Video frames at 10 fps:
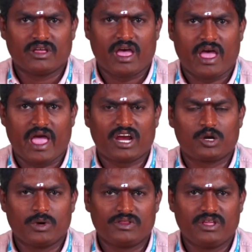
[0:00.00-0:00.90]
hacked by
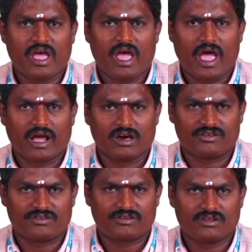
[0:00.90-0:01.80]
the
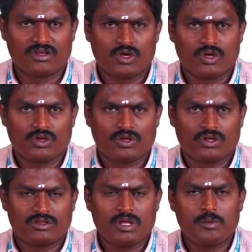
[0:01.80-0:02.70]
hackers.
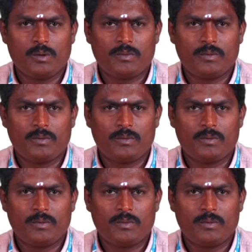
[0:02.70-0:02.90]
There may be a